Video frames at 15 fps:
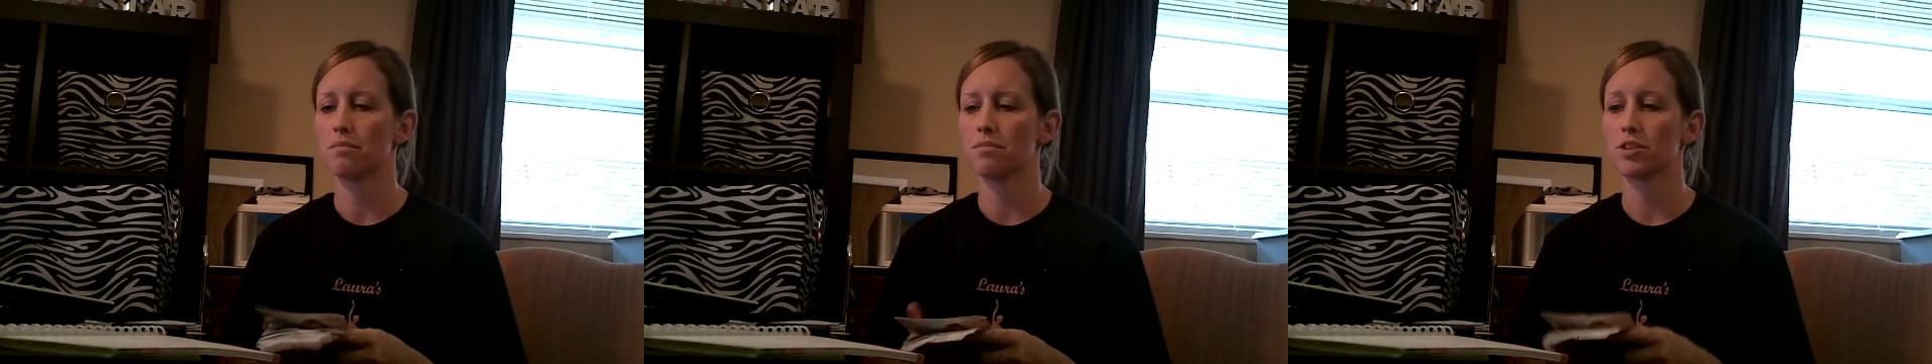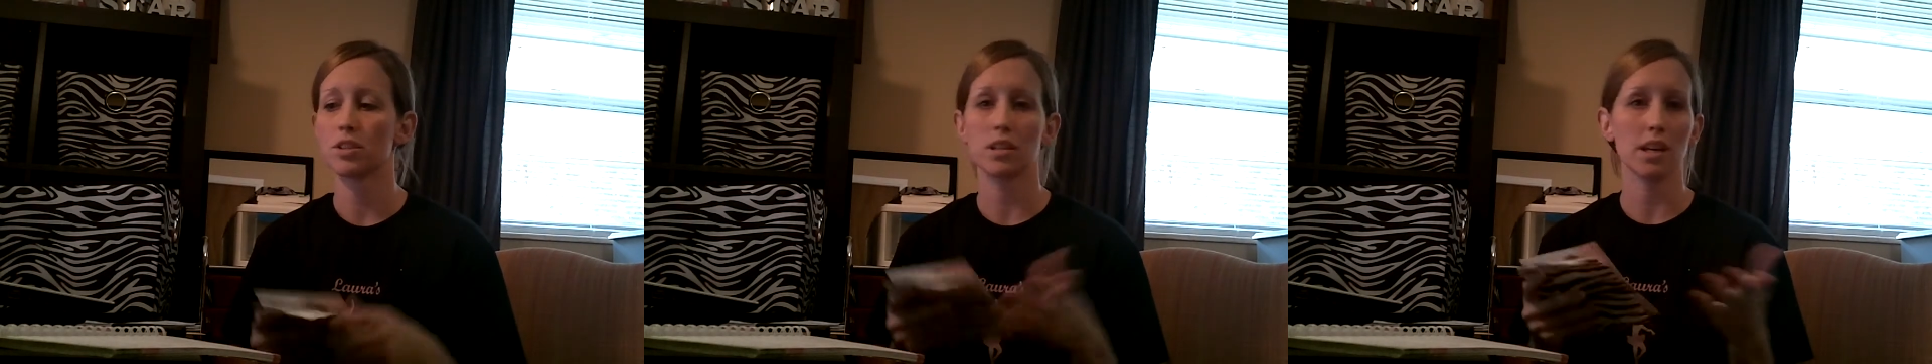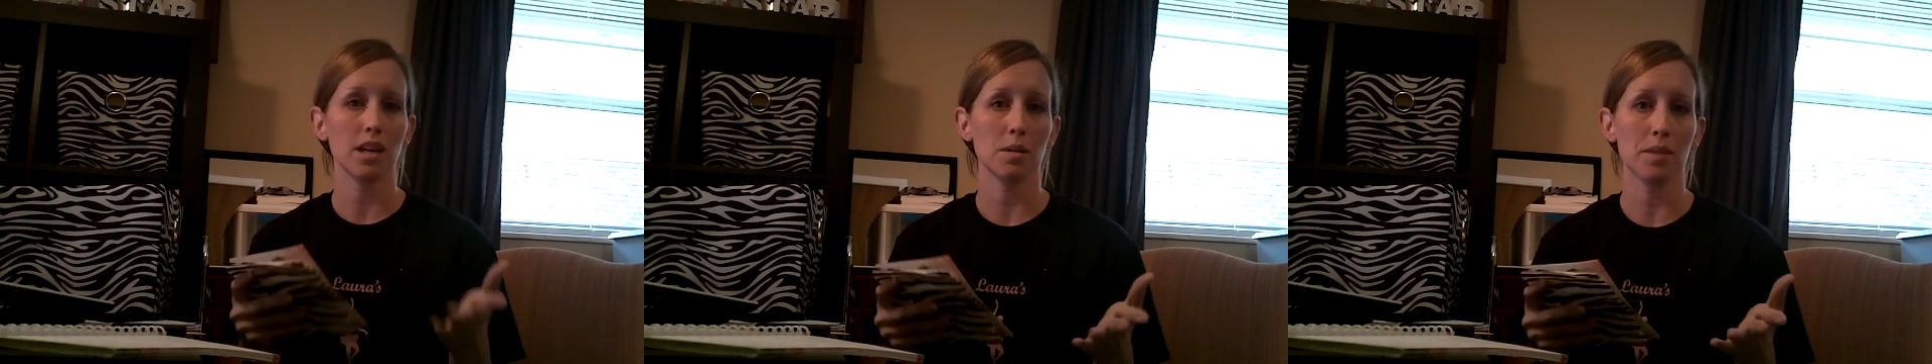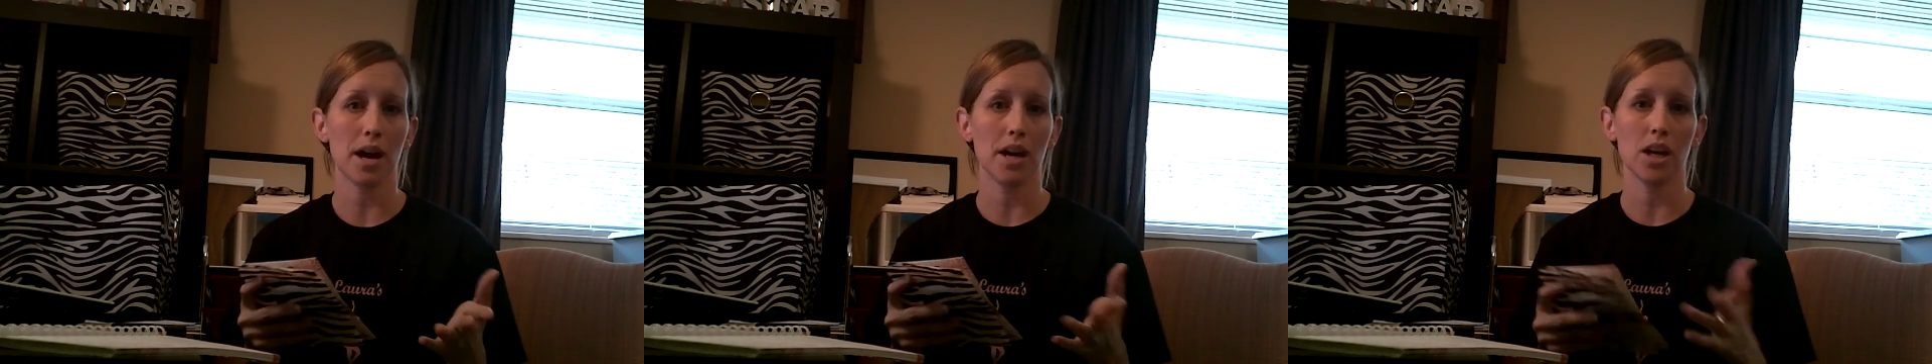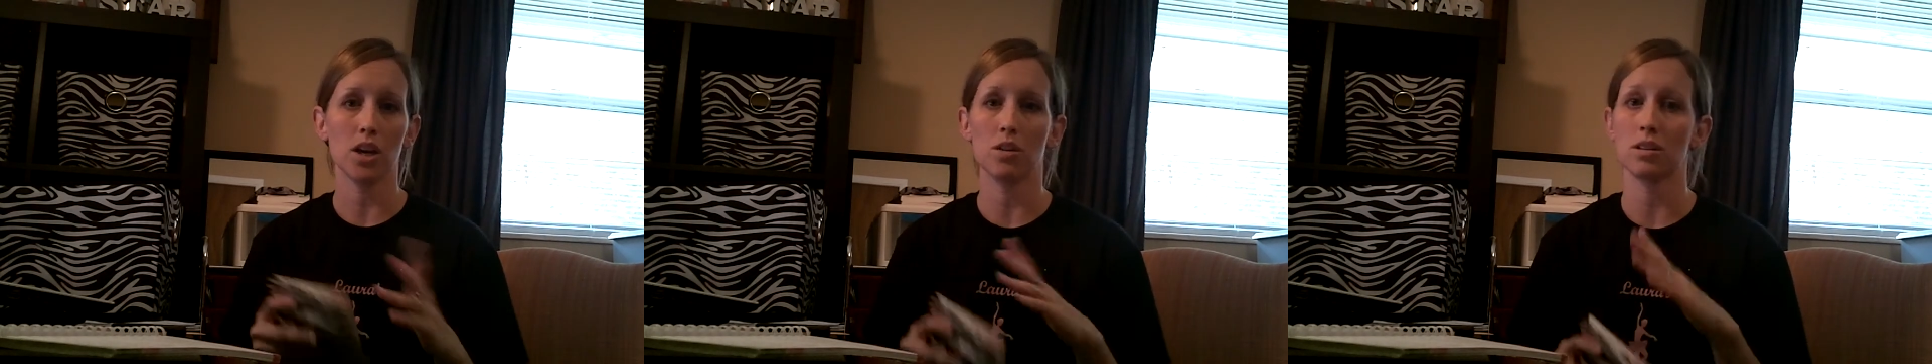just thinking
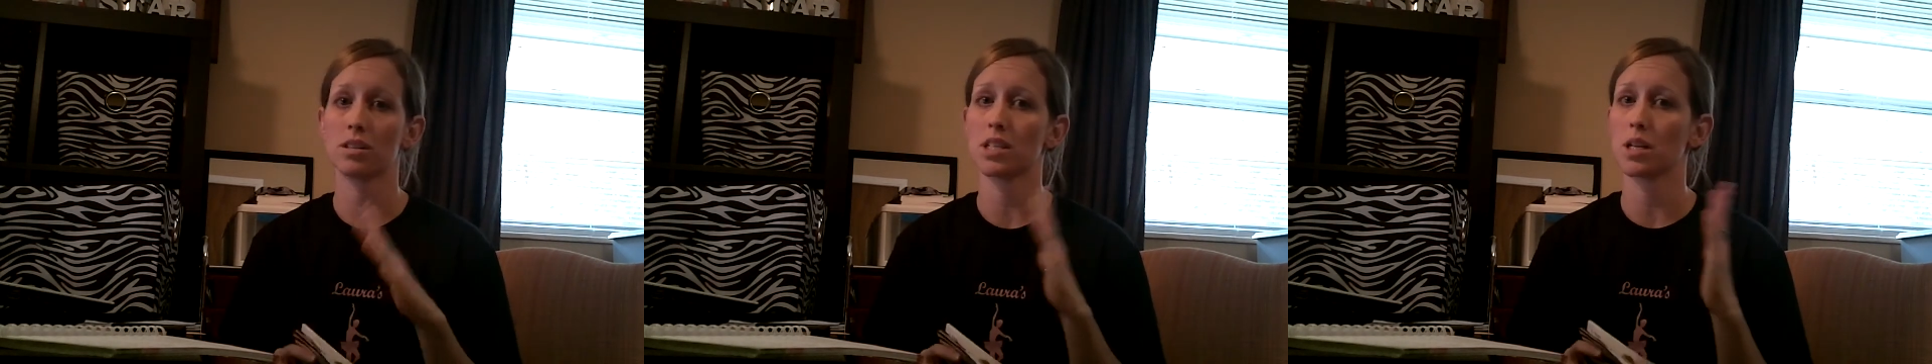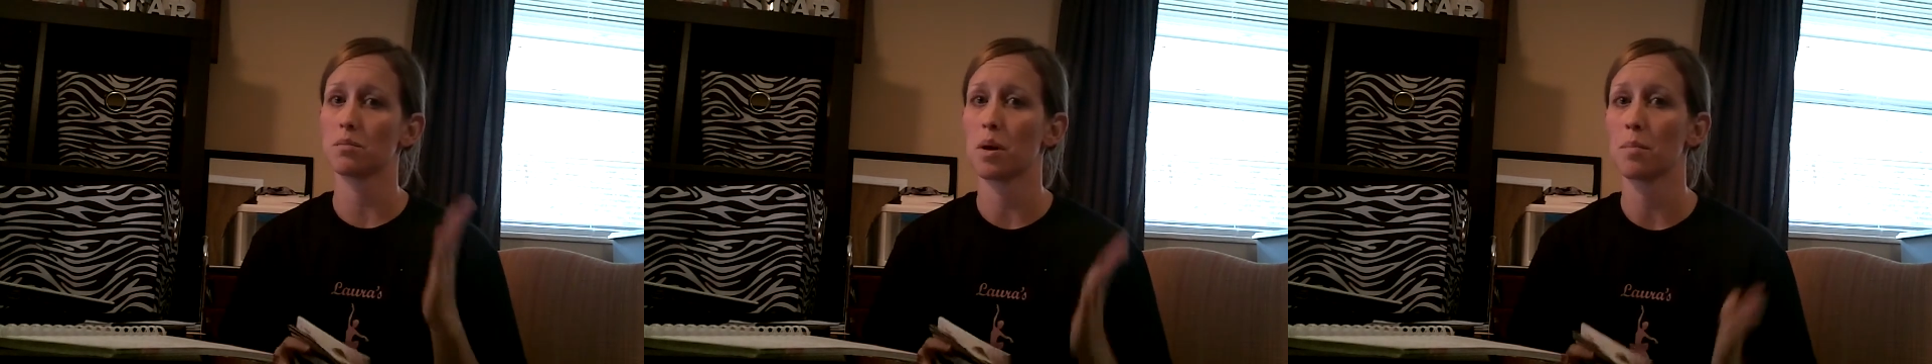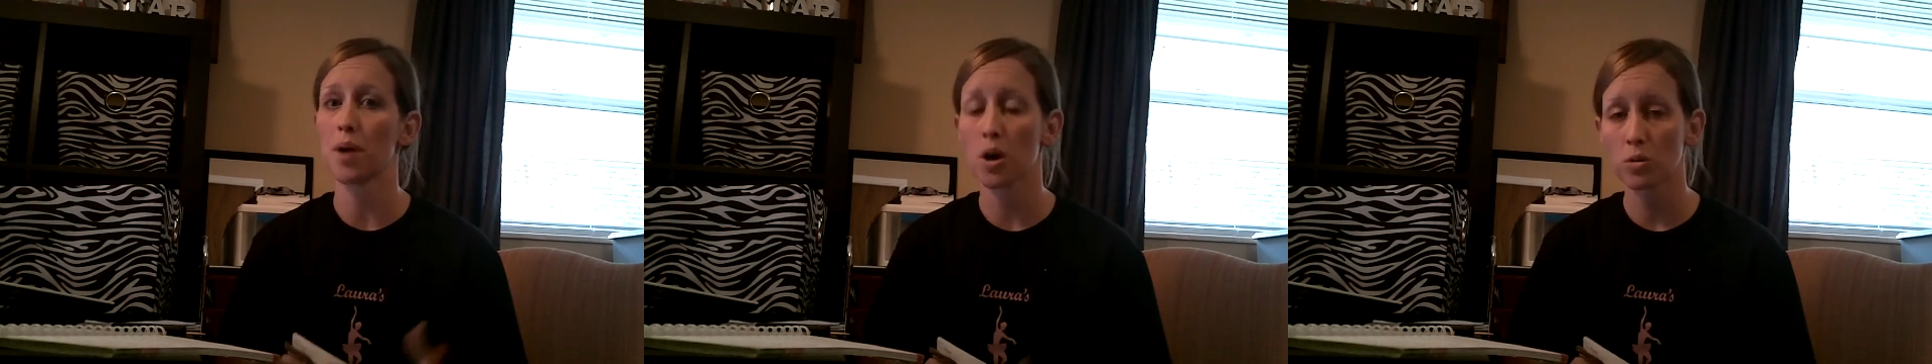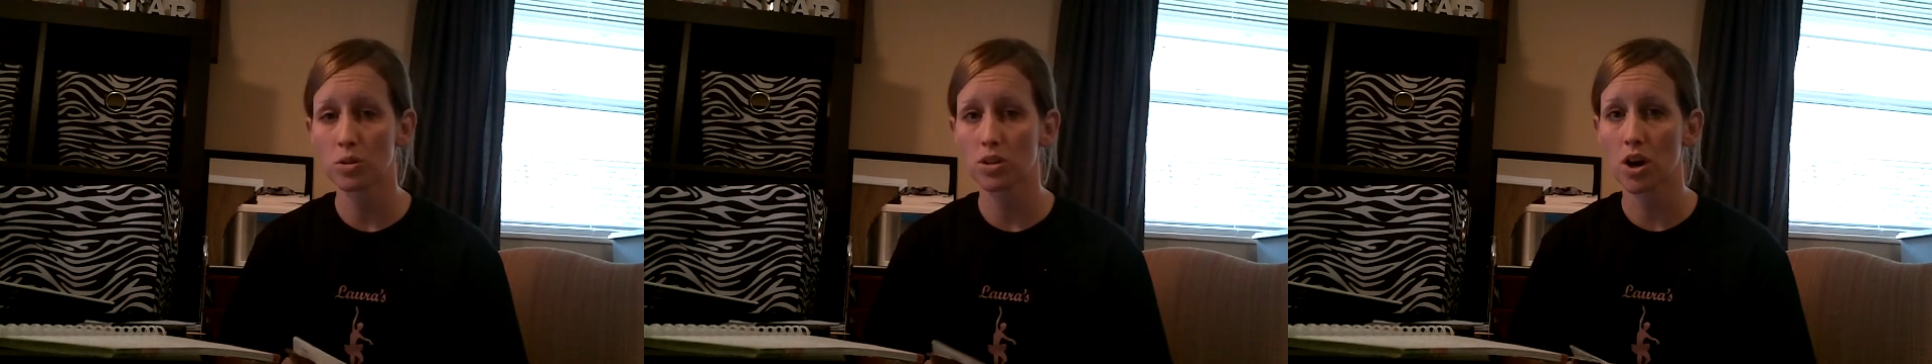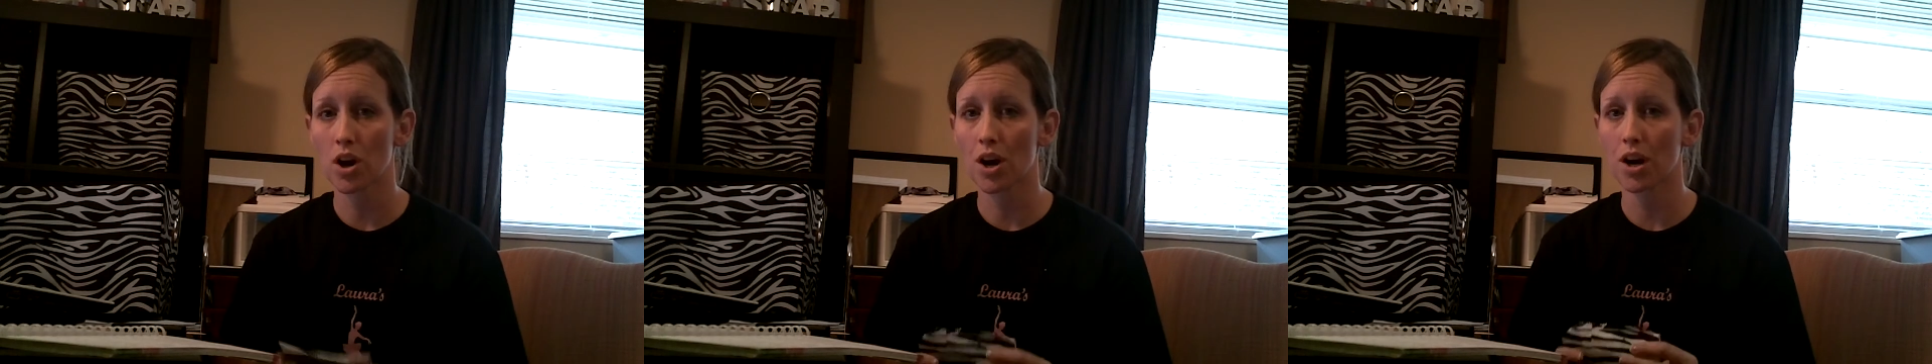about you. You can send them a
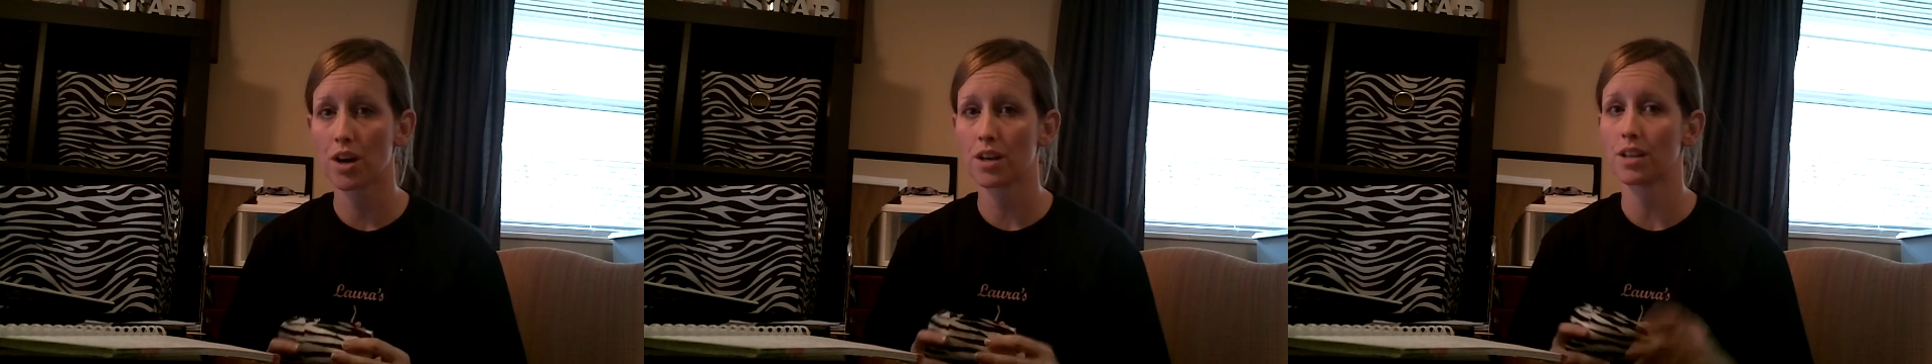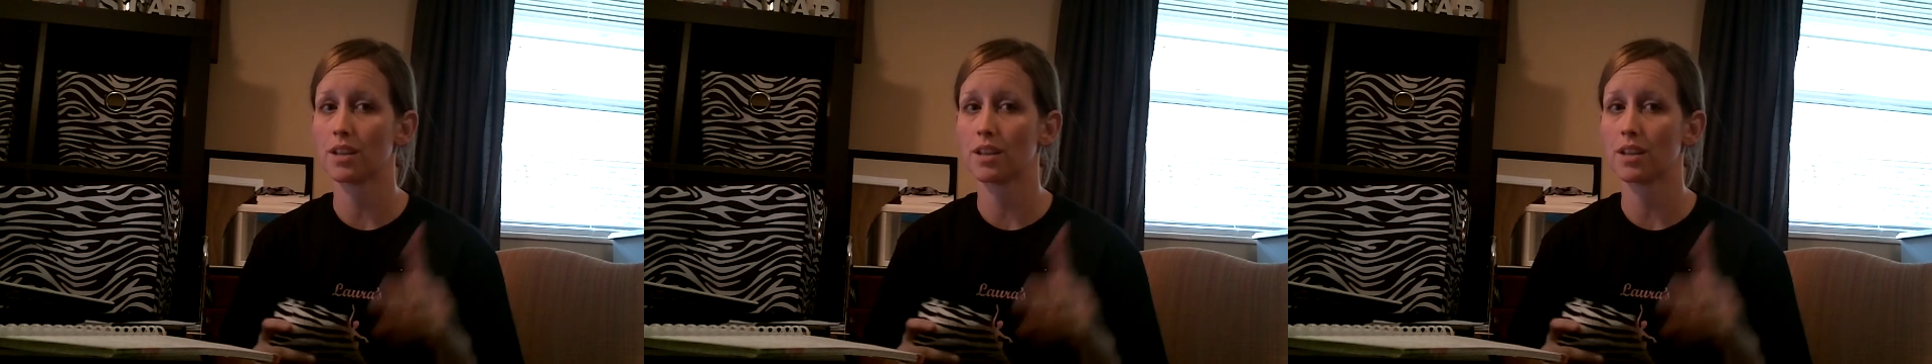postcard,